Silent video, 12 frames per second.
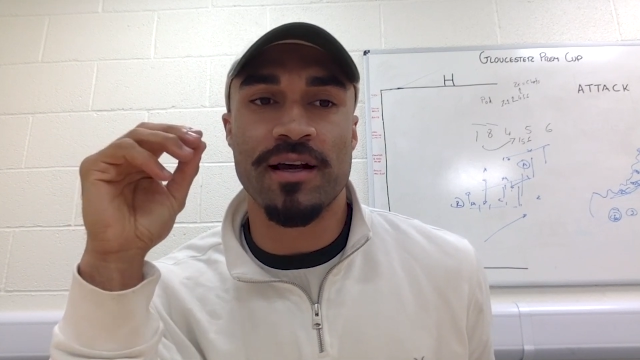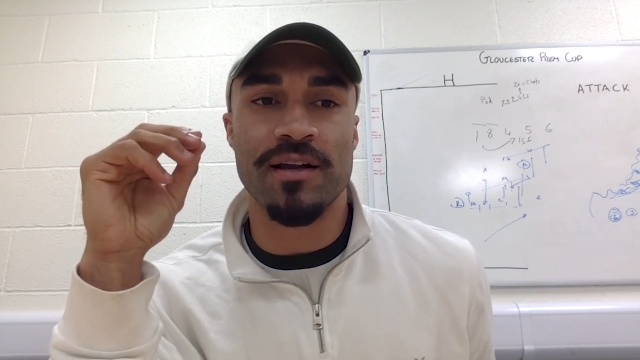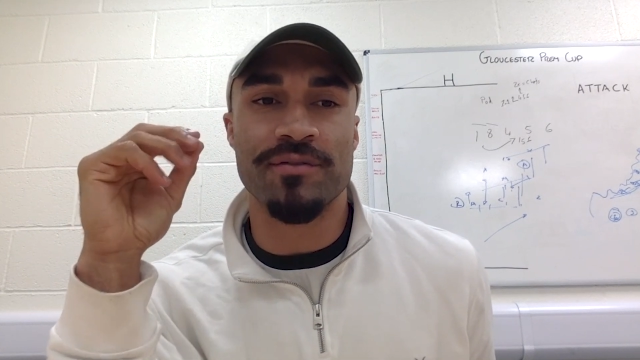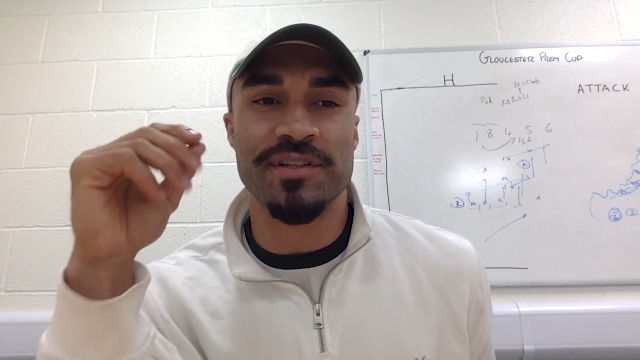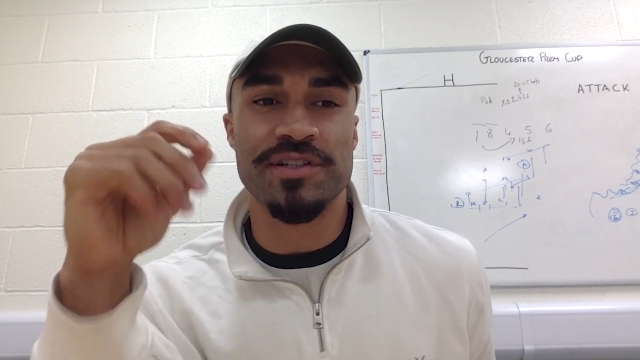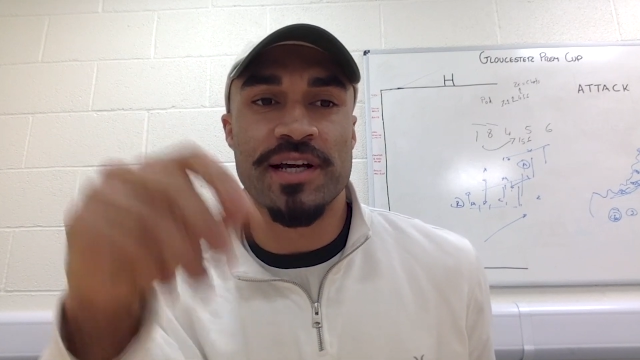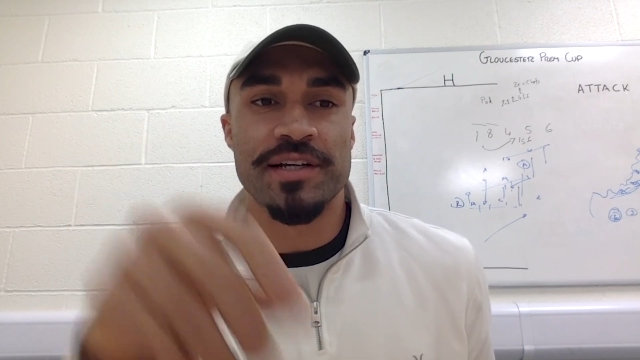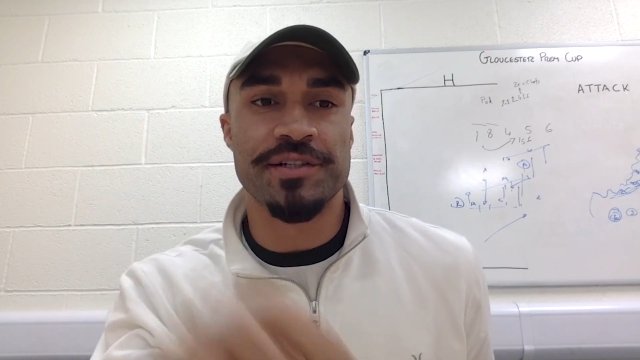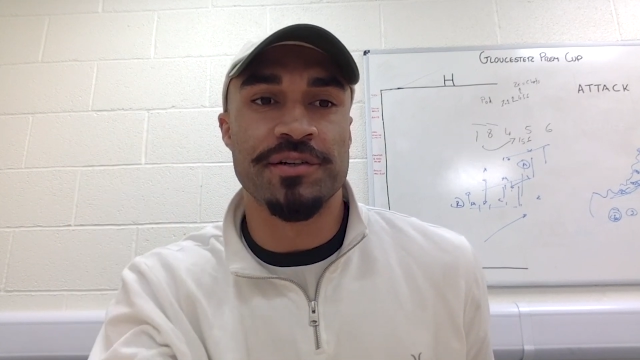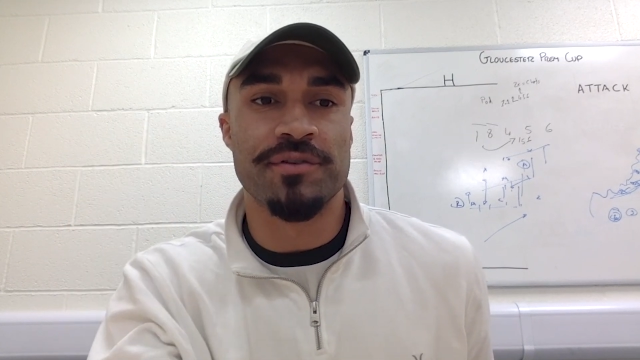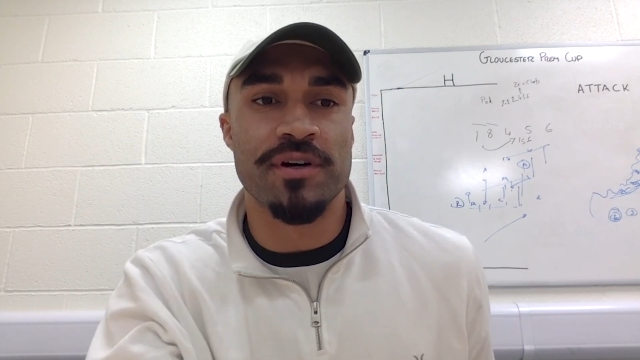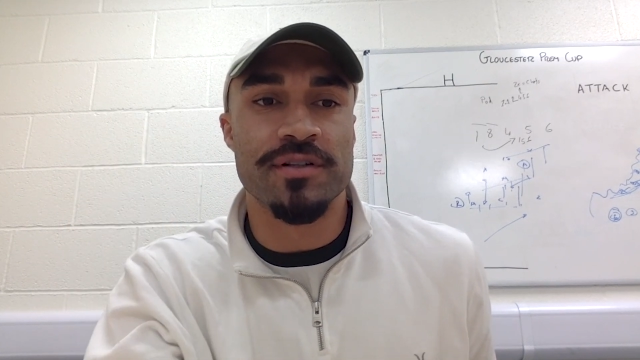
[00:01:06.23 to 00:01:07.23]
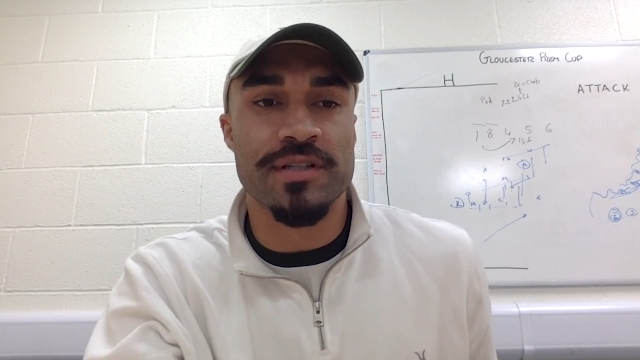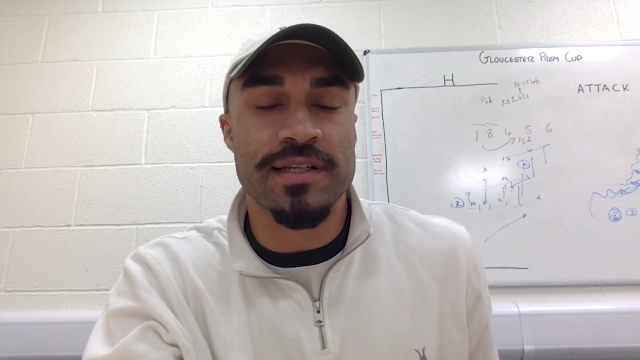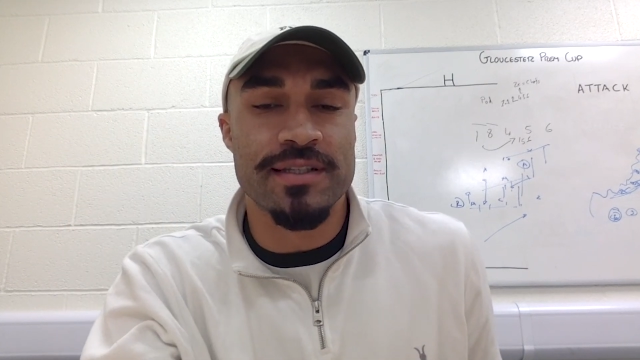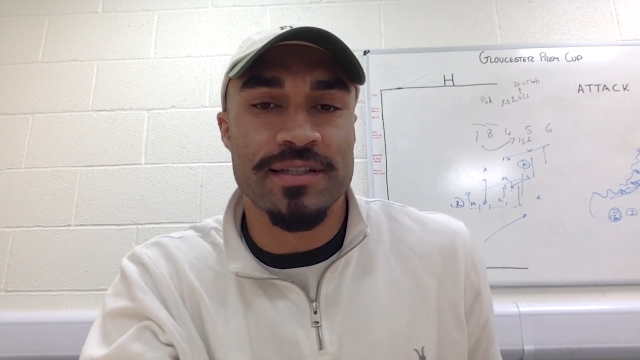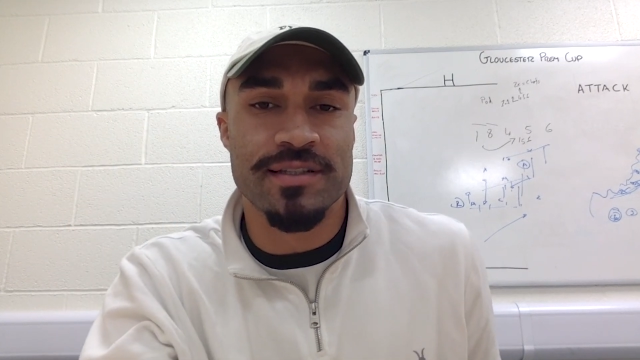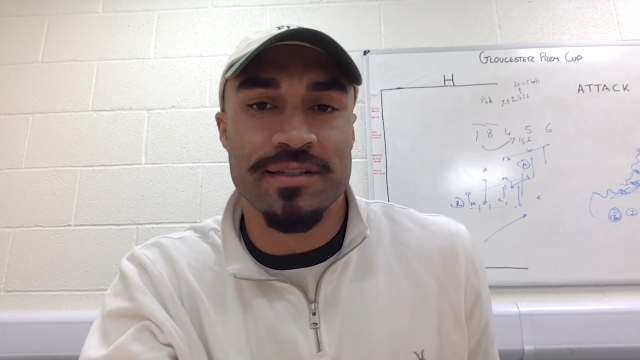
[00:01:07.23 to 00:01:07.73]
the kind of injection of our
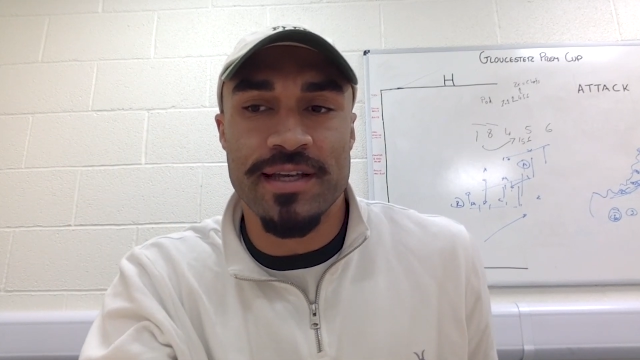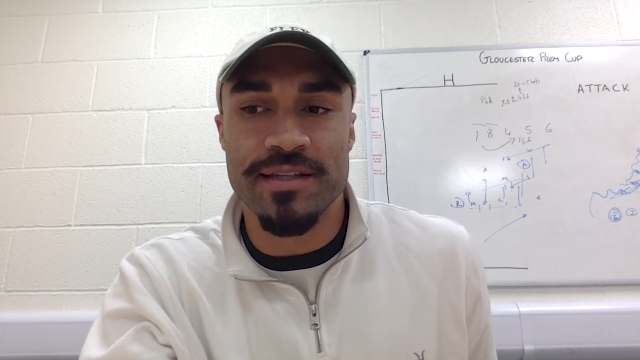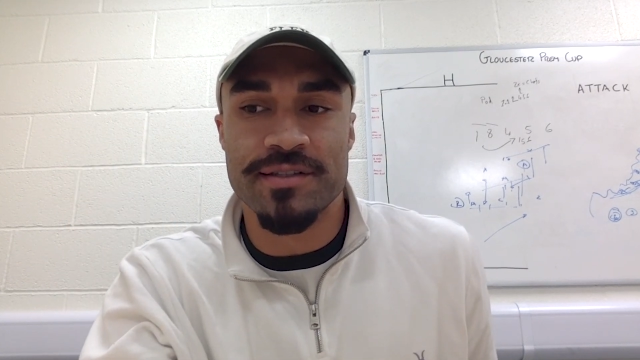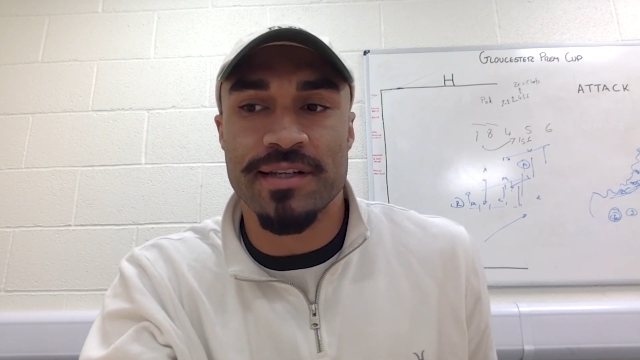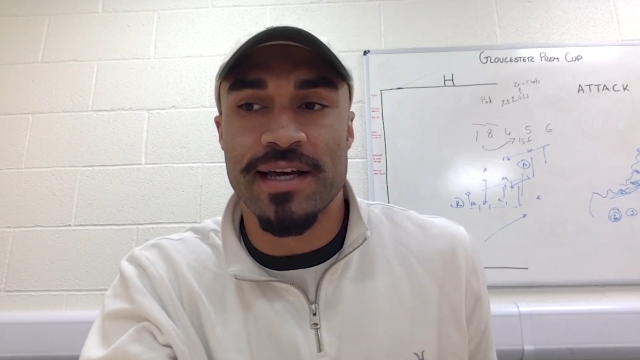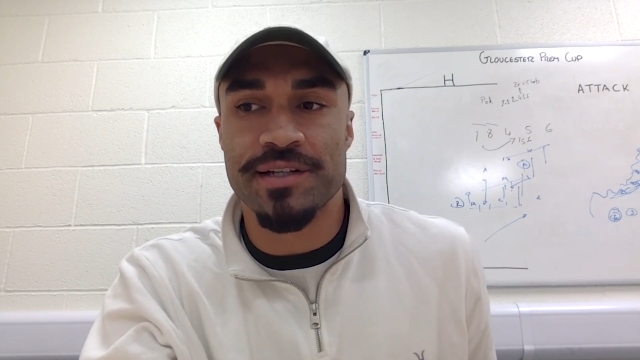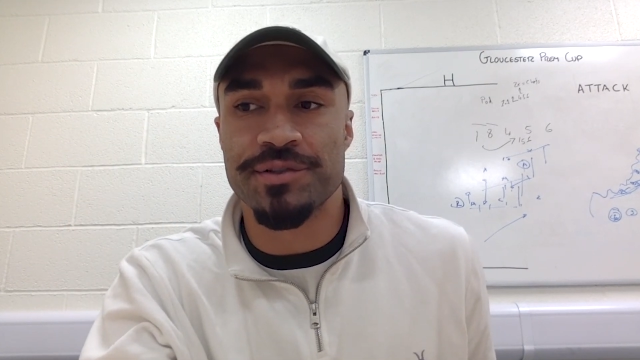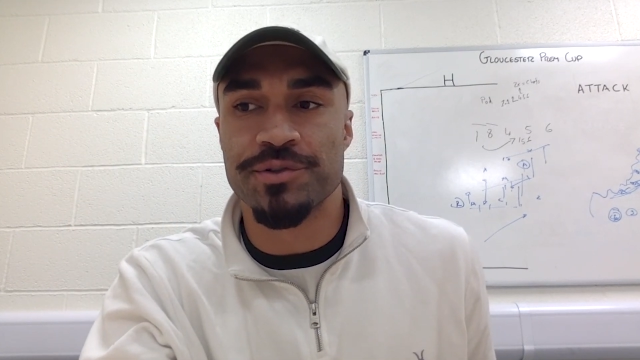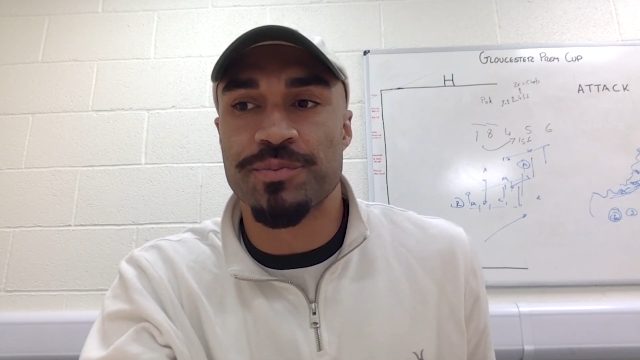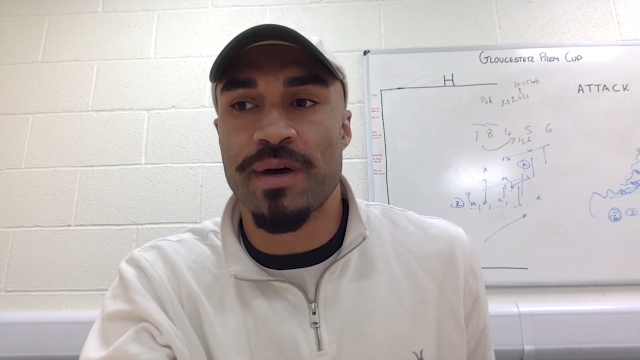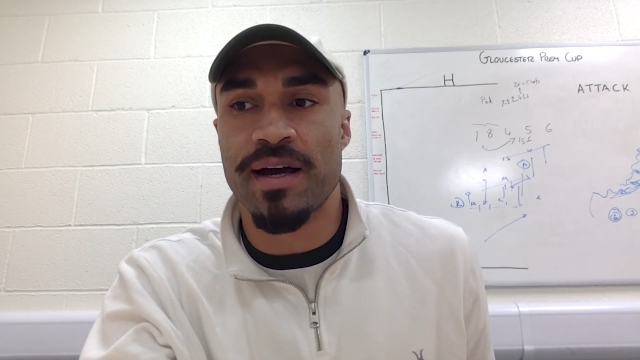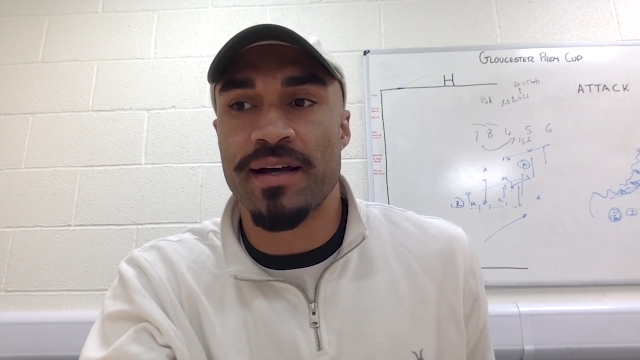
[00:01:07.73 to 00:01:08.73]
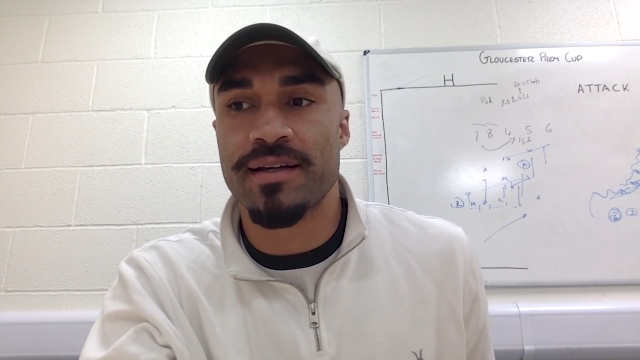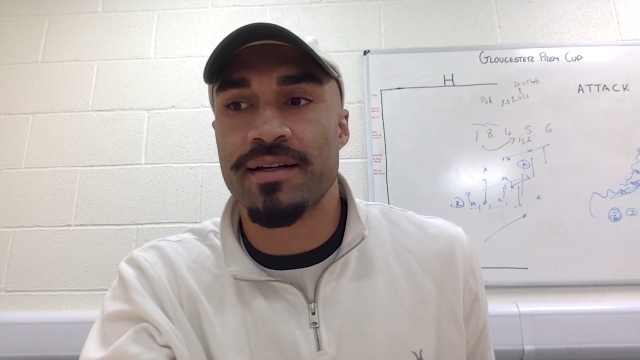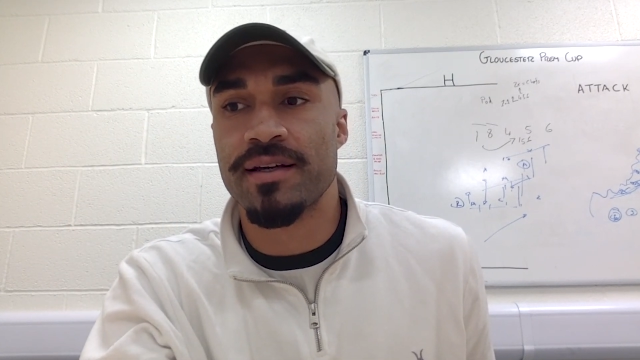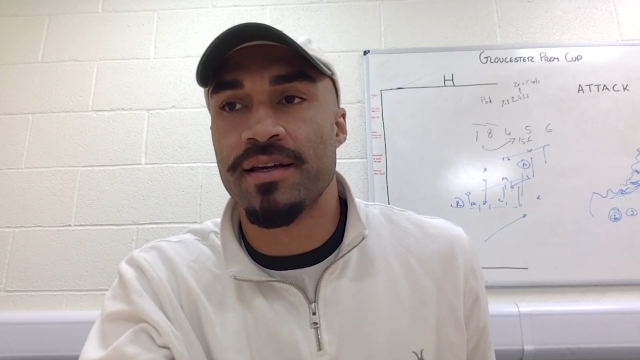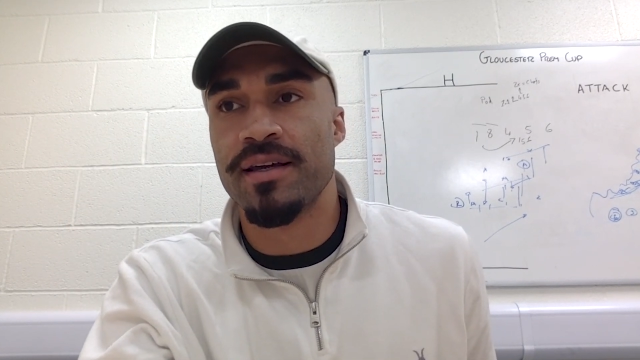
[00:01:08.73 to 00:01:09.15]
internationals back.